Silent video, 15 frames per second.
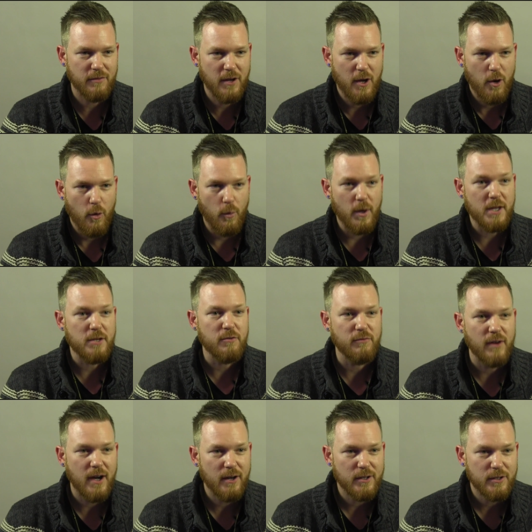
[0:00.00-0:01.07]
of what you
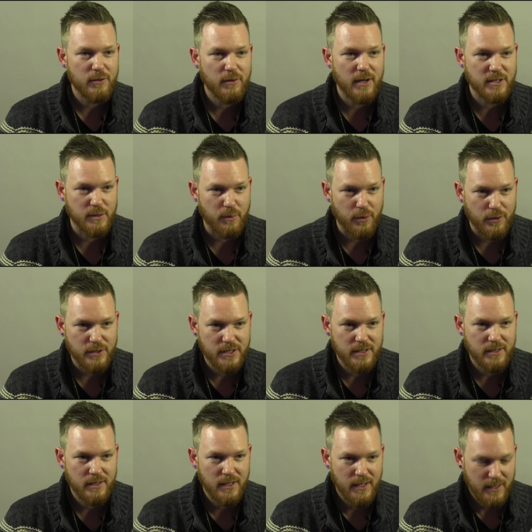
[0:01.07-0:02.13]
value as a
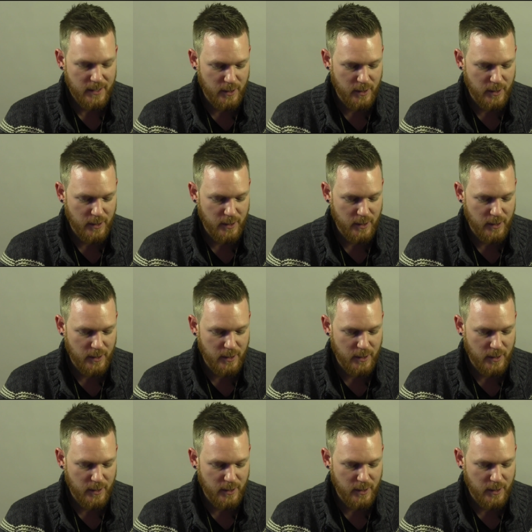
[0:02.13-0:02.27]
person.